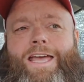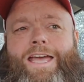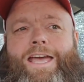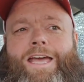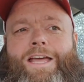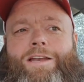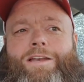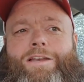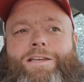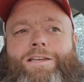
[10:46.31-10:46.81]

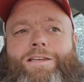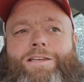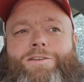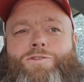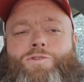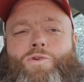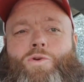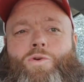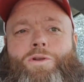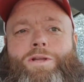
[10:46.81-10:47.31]
and
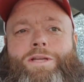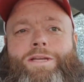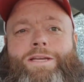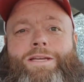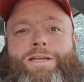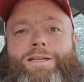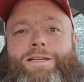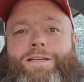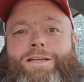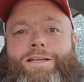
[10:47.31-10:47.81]

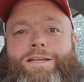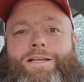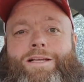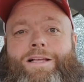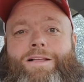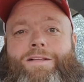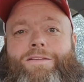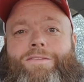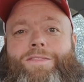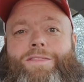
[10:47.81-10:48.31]
truly,
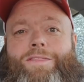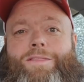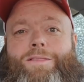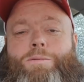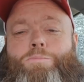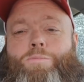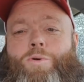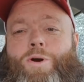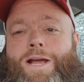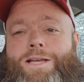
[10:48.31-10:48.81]

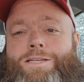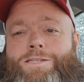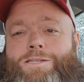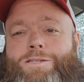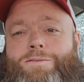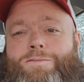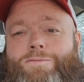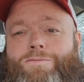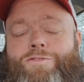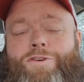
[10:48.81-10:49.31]

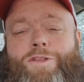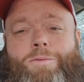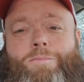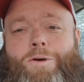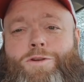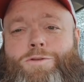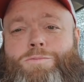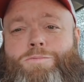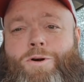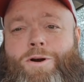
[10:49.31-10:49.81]
prices, for the
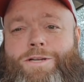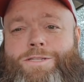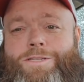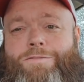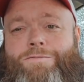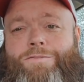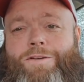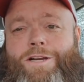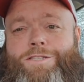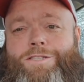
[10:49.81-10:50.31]
most part, is
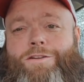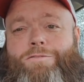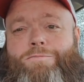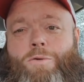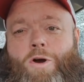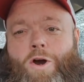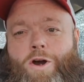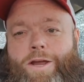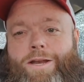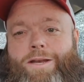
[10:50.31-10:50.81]
a function of
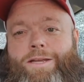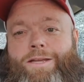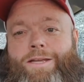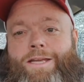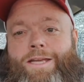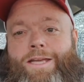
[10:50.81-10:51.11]
market.